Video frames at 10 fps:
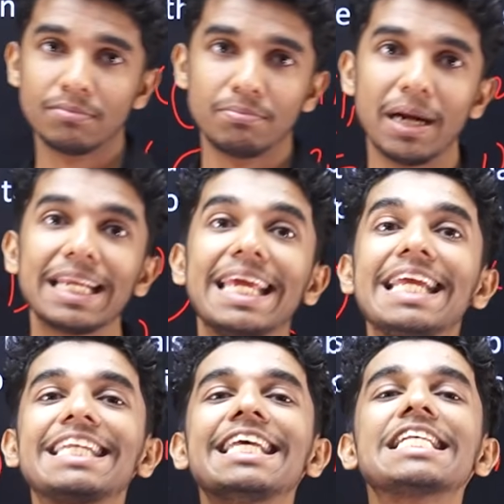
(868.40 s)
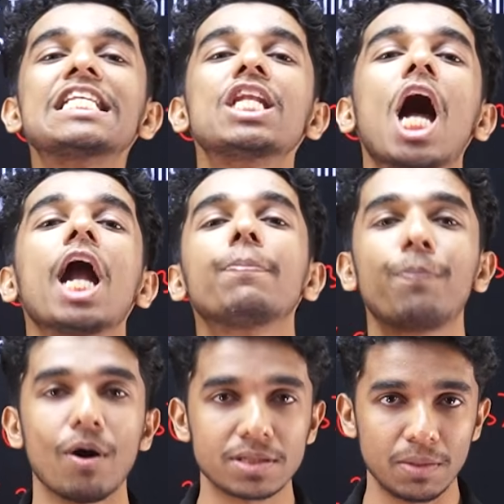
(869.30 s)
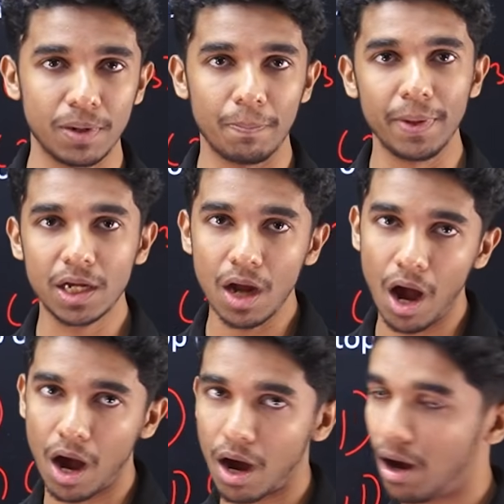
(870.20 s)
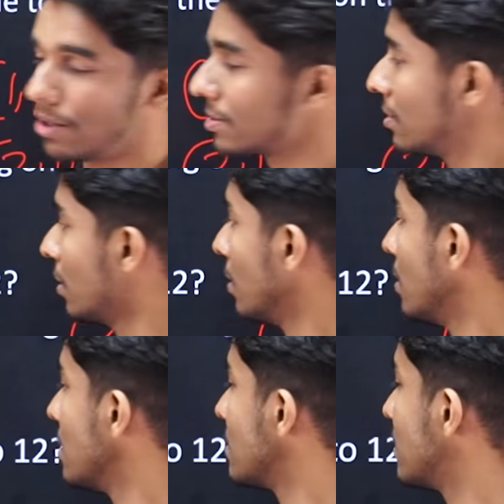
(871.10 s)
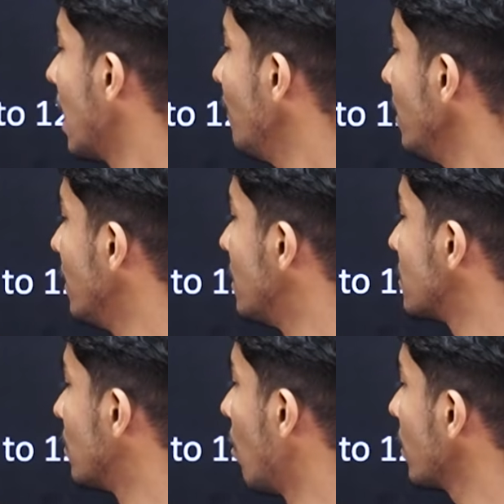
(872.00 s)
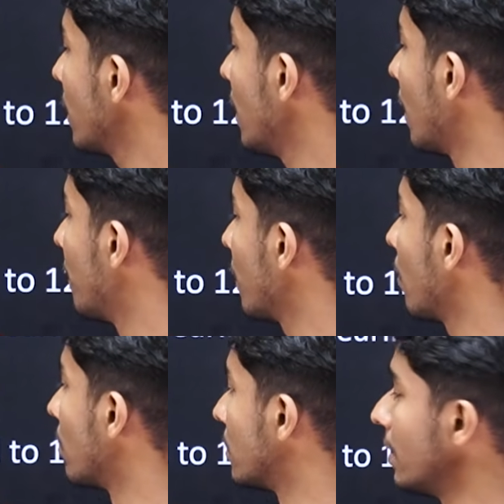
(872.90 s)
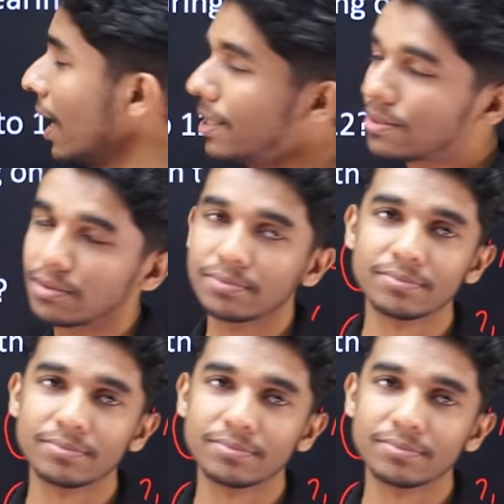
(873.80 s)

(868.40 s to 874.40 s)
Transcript: But it is not possible because 7 is not a number on the dice.